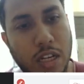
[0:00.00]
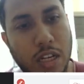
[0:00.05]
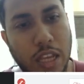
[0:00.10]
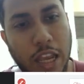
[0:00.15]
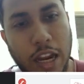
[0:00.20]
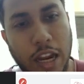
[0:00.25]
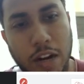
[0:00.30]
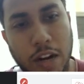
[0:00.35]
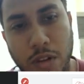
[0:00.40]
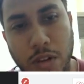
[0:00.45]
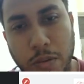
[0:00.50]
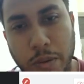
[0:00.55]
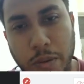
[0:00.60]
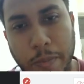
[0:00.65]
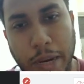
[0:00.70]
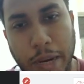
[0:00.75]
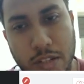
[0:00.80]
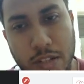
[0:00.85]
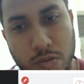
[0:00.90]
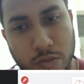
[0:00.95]
L will be
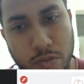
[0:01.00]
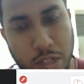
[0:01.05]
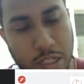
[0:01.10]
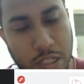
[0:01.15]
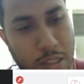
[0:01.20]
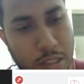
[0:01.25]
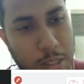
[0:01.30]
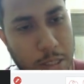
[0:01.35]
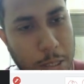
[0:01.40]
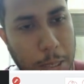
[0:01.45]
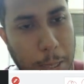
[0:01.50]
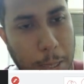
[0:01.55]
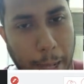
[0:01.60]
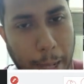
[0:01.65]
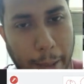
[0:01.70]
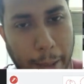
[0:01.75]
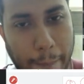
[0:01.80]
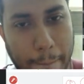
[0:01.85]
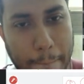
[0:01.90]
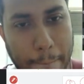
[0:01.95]
-1.
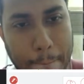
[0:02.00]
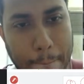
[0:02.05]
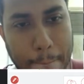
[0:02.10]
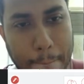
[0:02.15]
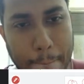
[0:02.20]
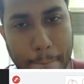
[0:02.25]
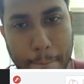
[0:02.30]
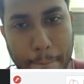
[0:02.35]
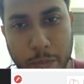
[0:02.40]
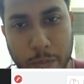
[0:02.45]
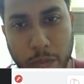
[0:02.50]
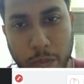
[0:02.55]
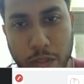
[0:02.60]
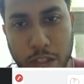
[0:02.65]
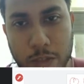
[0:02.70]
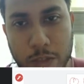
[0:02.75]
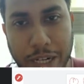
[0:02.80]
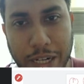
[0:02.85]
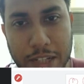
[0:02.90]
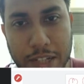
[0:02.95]

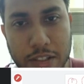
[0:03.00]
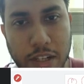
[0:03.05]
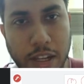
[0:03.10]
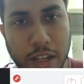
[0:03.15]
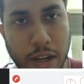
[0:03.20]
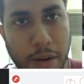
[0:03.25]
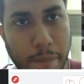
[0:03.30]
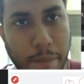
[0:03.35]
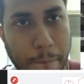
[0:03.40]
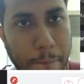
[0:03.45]
This part is clear?